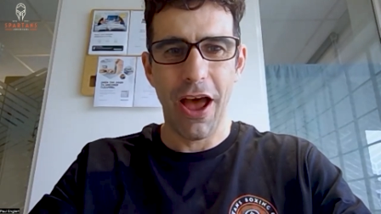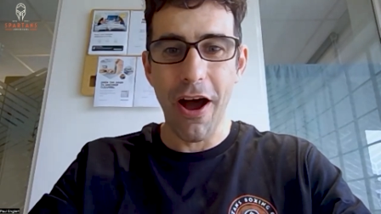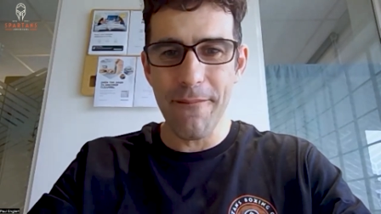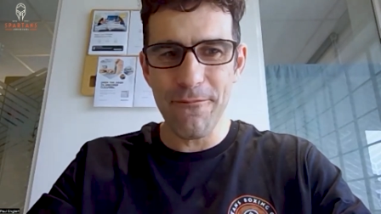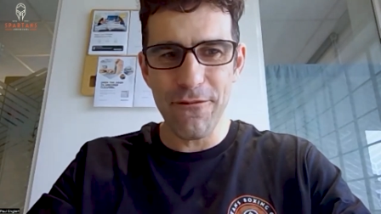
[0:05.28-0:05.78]

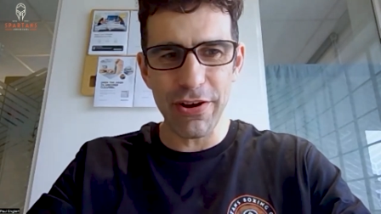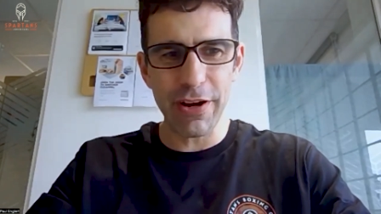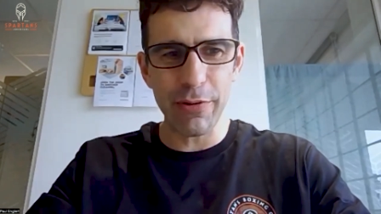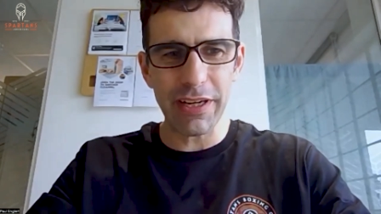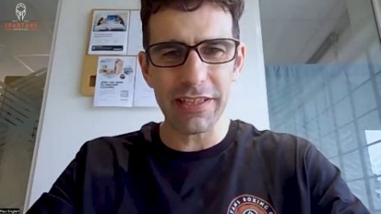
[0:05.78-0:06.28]
I'm
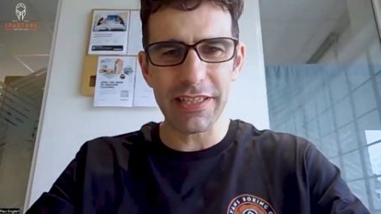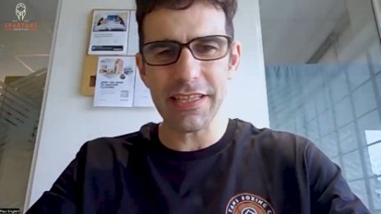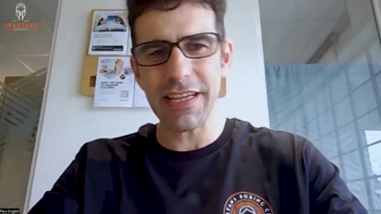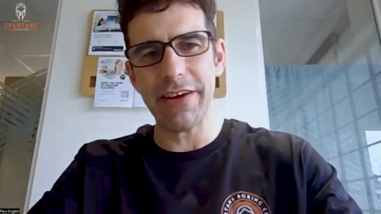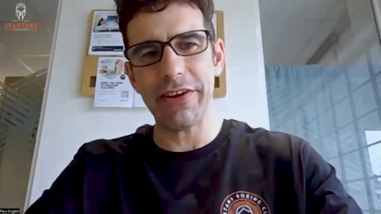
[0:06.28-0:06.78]
very well,
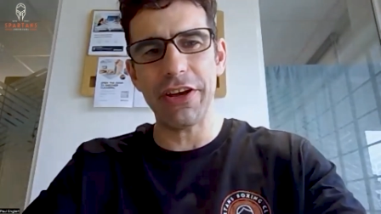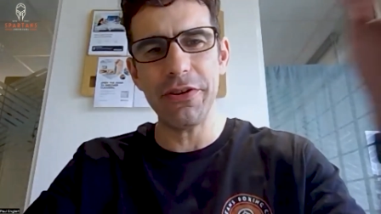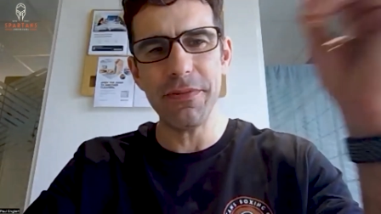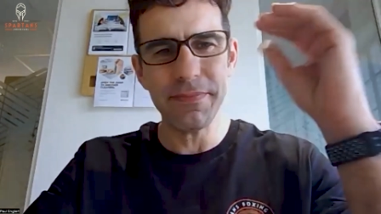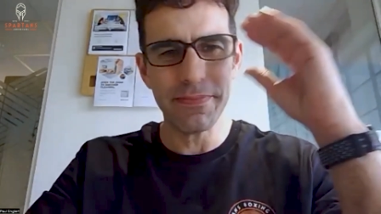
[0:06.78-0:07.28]
Aziz. How are
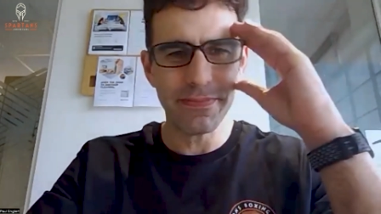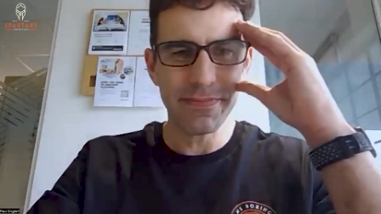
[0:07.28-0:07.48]
you?